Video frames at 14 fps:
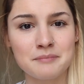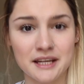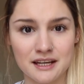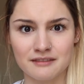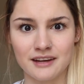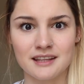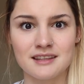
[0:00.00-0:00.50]

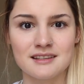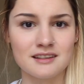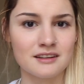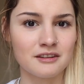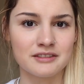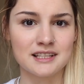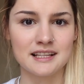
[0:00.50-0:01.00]
Big
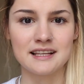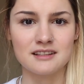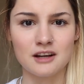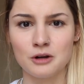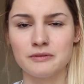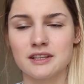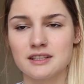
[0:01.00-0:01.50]
events, obviously it's
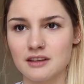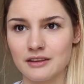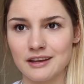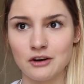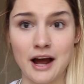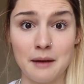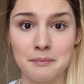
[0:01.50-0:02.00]
COVID so
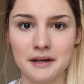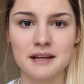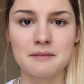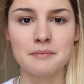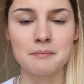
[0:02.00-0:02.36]
they're not happening,